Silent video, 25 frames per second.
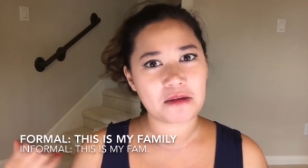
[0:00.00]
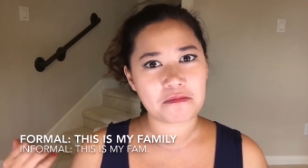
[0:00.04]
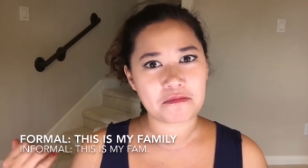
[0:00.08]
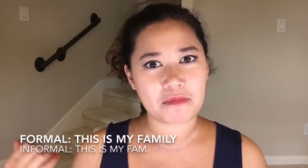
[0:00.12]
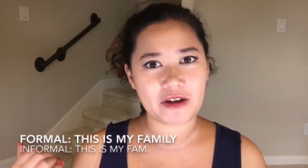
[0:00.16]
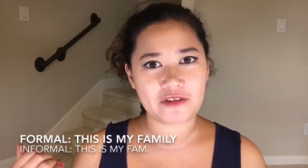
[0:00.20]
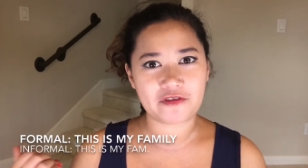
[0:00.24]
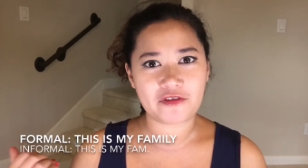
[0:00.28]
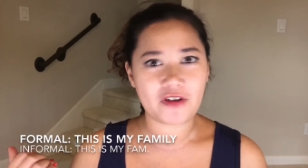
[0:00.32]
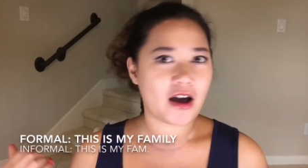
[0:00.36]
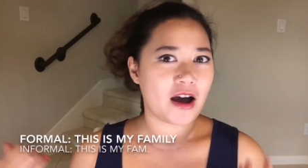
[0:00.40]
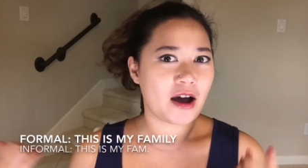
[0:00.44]

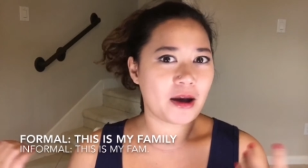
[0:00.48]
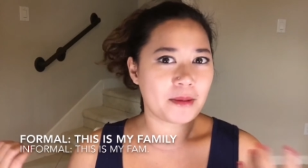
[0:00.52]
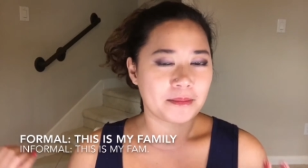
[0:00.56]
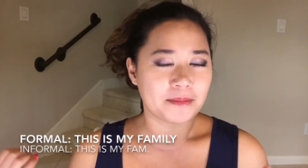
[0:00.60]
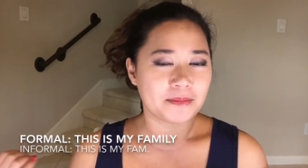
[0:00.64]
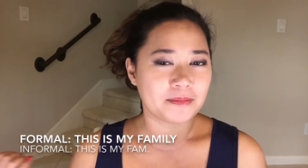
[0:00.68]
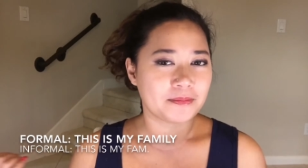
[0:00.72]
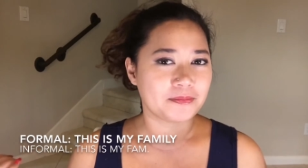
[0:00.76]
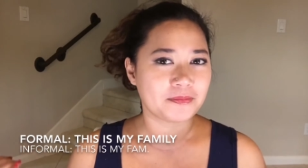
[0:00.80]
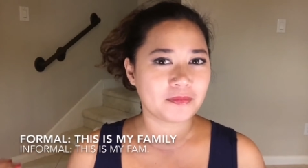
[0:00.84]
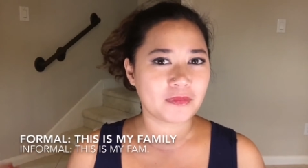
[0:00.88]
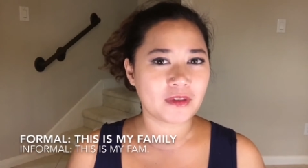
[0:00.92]
my farm
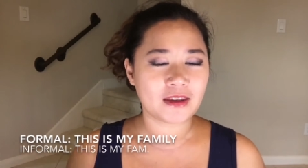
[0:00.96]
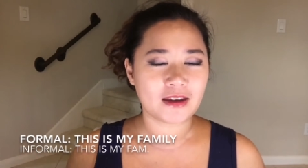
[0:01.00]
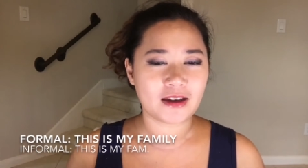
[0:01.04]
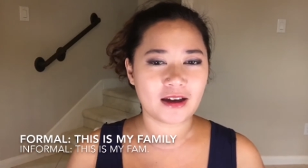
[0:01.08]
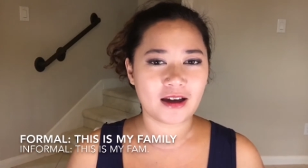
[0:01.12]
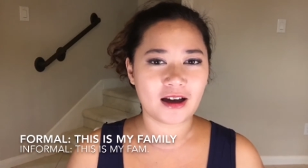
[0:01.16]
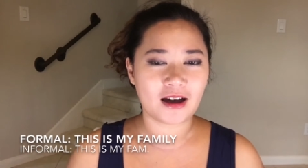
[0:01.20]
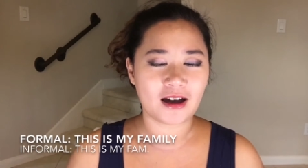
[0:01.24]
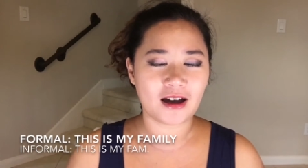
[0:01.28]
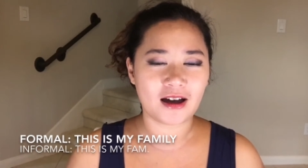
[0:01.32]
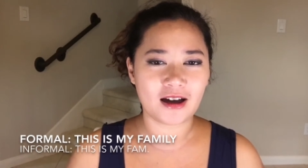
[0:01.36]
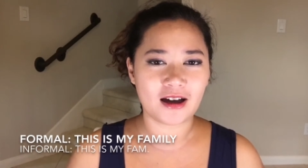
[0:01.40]

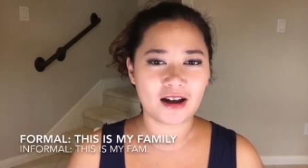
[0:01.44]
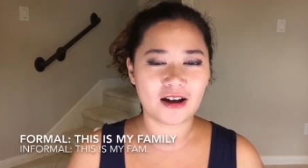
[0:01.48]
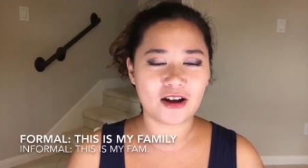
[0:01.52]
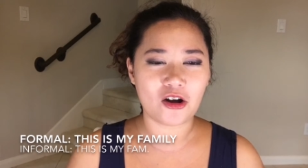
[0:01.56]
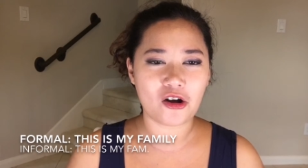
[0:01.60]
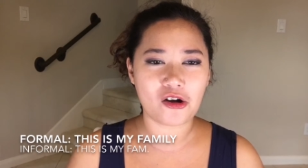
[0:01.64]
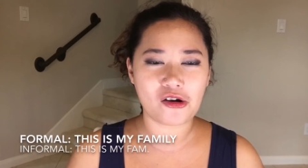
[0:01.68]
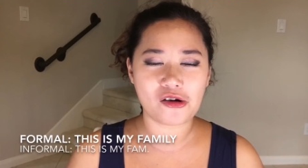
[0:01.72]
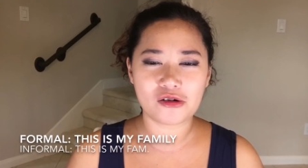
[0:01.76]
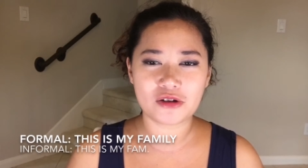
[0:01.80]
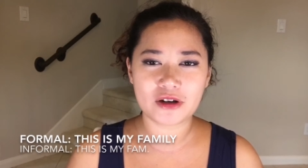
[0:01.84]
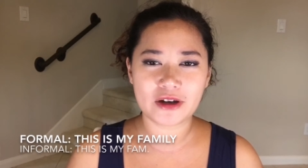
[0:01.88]
uh,
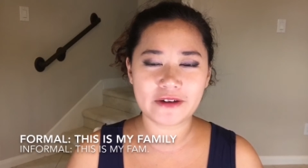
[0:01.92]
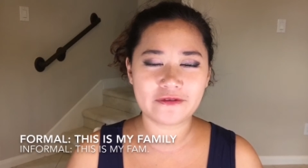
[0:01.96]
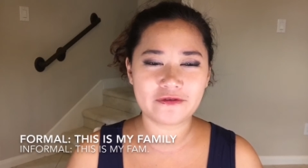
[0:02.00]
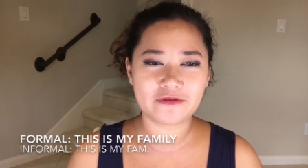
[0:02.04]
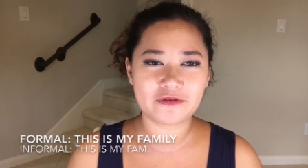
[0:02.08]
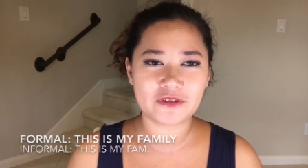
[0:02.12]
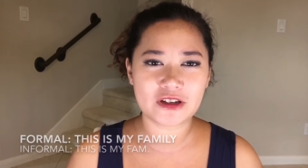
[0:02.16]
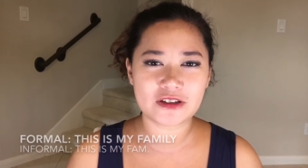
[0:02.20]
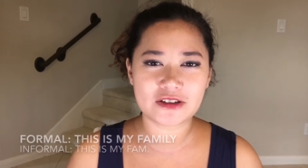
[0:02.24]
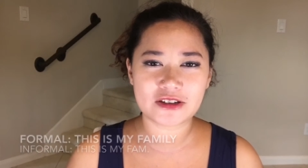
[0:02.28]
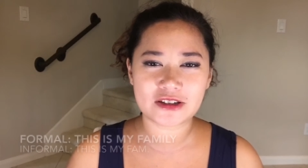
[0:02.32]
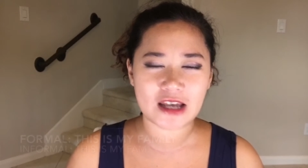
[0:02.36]
or
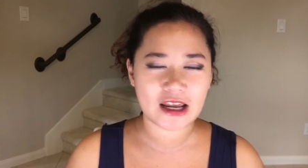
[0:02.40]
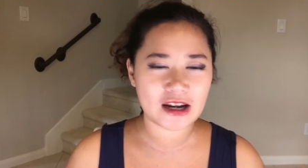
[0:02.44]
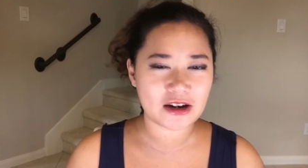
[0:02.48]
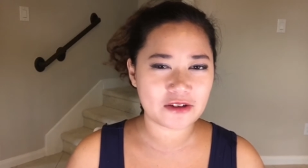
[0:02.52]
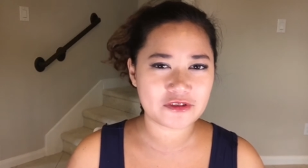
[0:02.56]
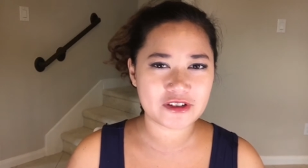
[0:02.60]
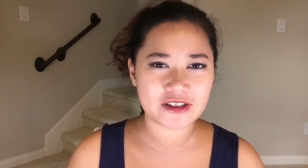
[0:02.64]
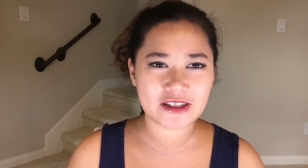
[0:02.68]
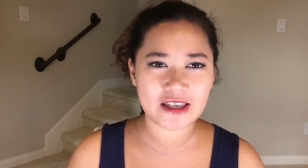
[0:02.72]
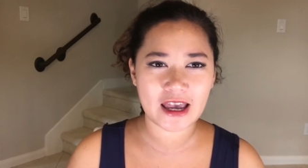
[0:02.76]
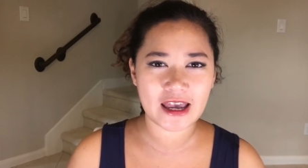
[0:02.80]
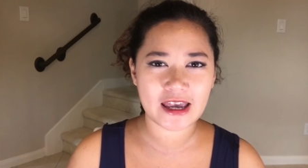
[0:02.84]
if instead
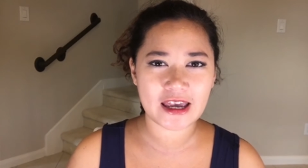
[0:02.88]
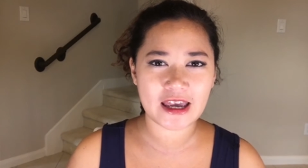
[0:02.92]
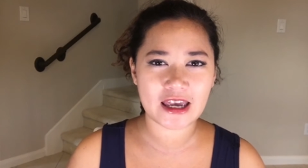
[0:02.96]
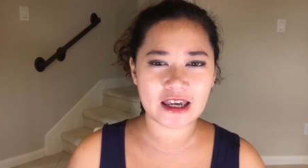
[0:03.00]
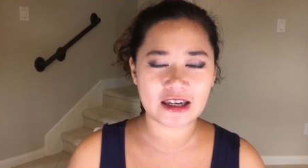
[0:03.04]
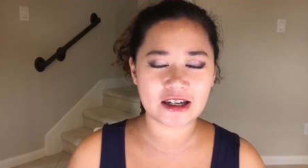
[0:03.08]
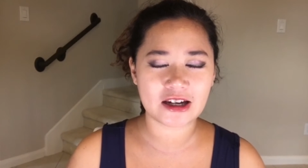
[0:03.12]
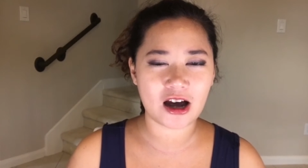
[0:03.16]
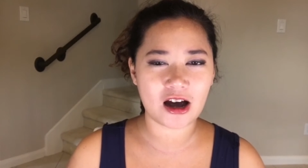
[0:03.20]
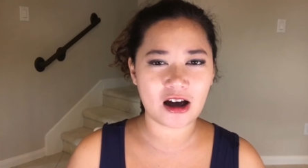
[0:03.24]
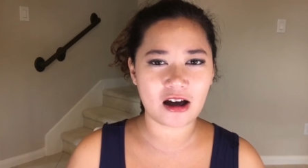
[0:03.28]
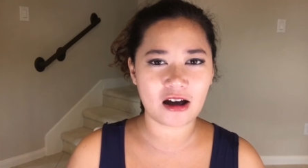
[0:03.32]
of
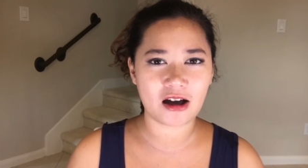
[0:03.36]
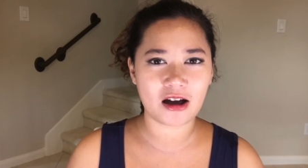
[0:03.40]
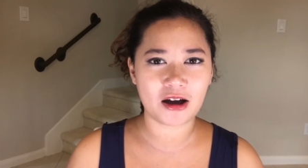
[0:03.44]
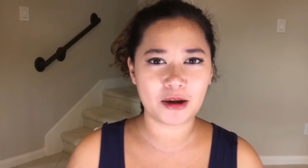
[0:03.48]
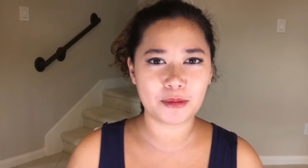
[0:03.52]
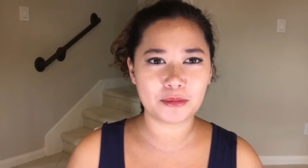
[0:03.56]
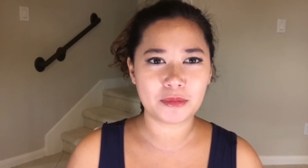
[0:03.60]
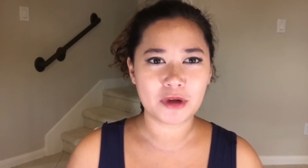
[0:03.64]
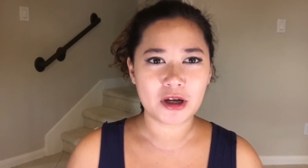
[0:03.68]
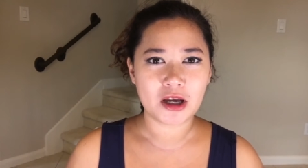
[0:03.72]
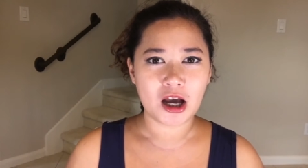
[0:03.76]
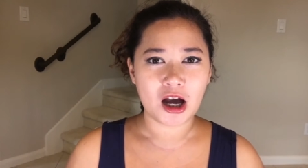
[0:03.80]
saying
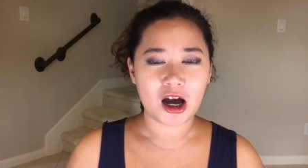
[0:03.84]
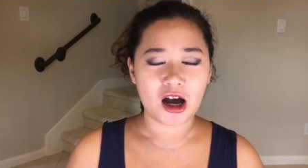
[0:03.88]
um,